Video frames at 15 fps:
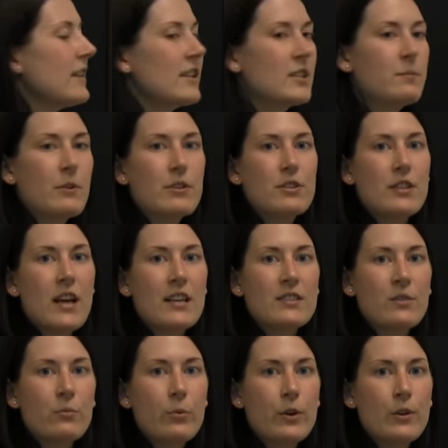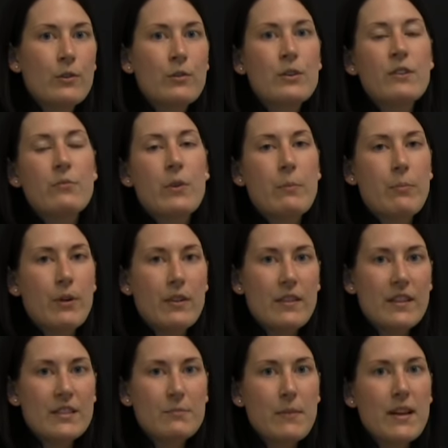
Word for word: This person has a wound. If we put this